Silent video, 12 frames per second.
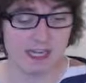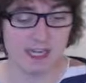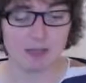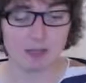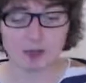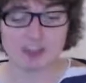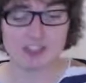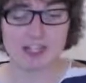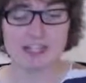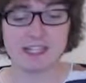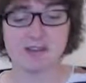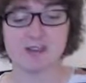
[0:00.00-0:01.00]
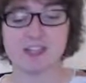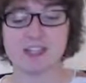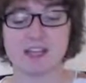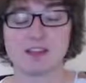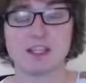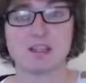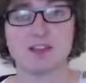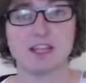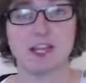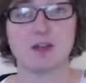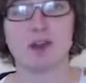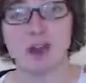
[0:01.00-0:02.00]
And I'm not just saying that for the sake of this video,